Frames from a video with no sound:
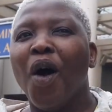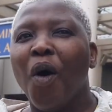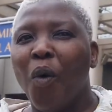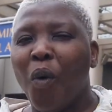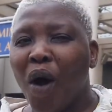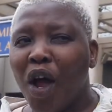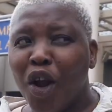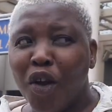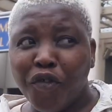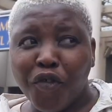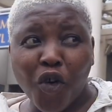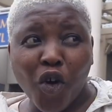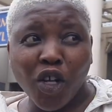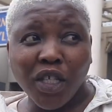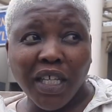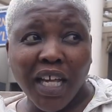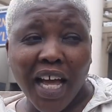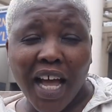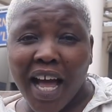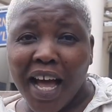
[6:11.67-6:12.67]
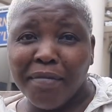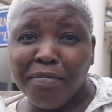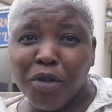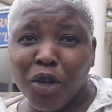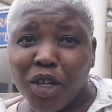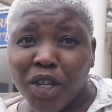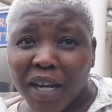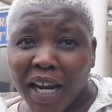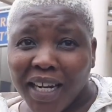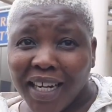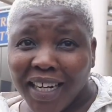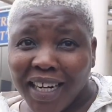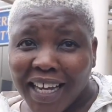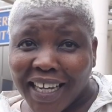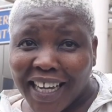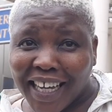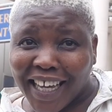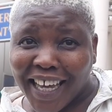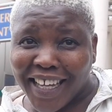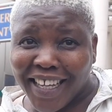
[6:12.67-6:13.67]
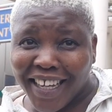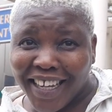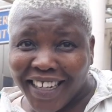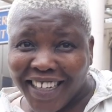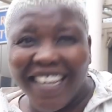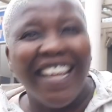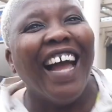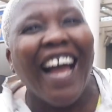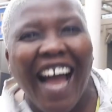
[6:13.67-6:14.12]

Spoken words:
Well, of course, I'm not running like a Kenyan.